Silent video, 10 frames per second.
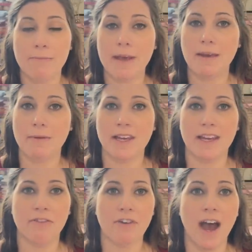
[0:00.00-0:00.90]
Maybe
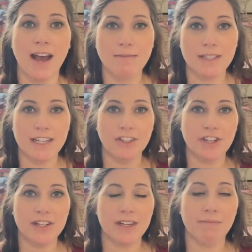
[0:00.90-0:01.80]
if I'm
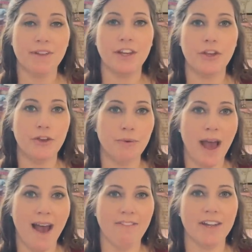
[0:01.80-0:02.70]
stitching something, you
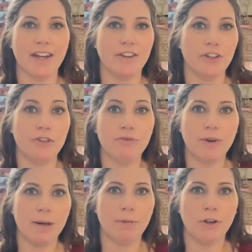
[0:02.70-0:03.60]
have it and you
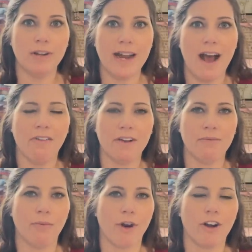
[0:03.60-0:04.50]
want to pull it out
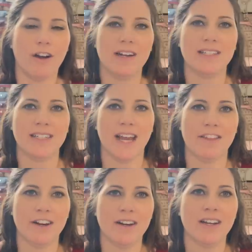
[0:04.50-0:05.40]
and work on it
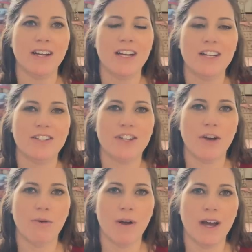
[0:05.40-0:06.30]
together.
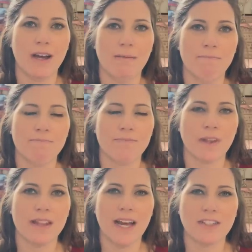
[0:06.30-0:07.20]
So um,
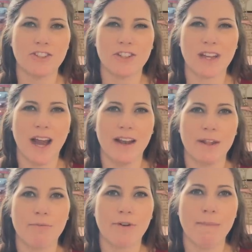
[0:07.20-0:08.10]
that's just kind of
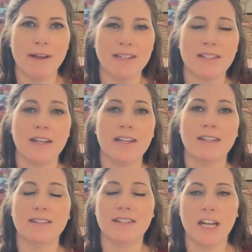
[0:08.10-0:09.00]
the premise.
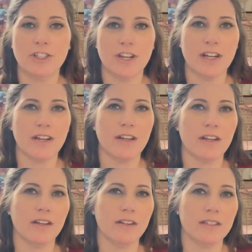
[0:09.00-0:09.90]

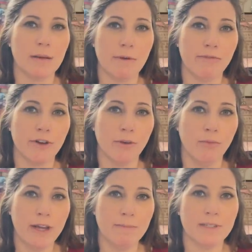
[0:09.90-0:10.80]
Stitching some of your
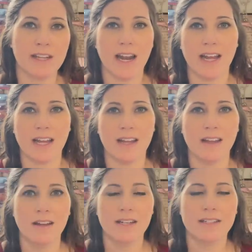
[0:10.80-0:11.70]
whips, getting
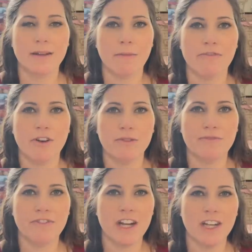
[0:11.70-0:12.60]
some of those
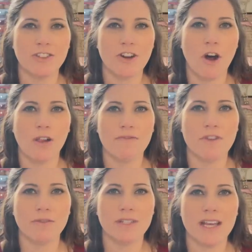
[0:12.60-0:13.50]
finished, all of
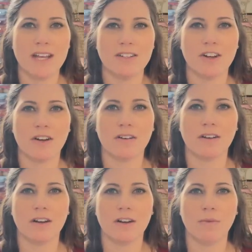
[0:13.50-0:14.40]
those things
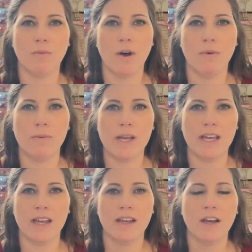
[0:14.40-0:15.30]
are what
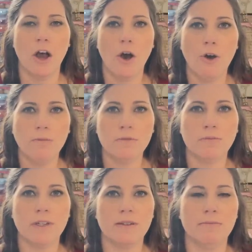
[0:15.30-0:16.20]
we hoped
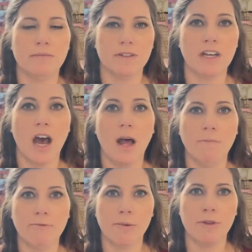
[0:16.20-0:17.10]
would
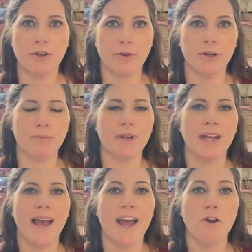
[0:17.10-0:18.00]
come from the group.
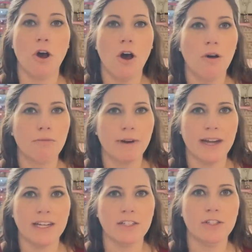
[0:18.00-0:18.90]
And
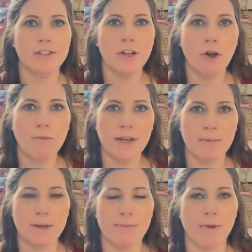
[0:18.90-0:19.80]
already so many
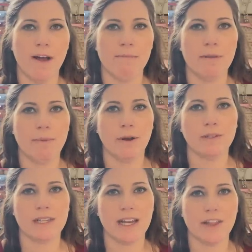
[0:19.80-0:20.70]
people have been
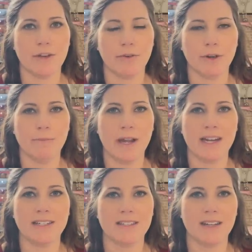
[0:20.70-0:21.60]
posting in the group and
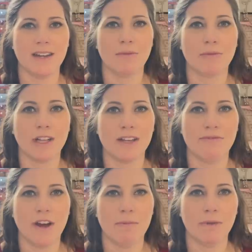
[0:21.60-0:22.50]
it's a really
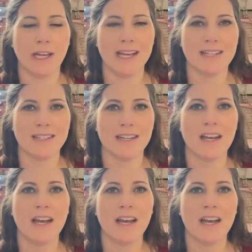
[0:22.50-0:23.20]
fun place.